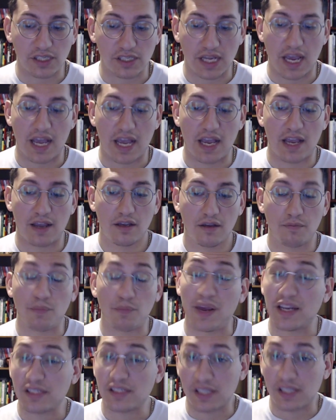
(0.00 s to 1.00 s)
a
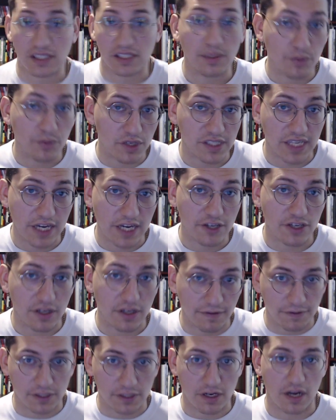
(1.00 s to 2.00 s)
basic summarization
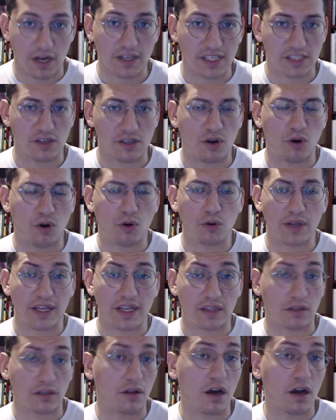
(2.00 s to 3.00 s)
of stocks as a whole in
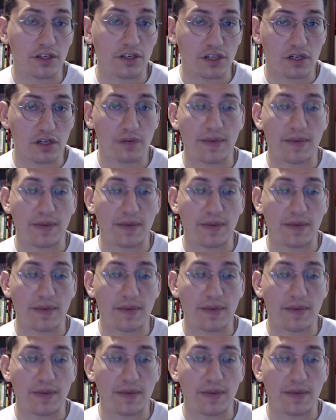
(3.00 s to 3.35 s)
the long term,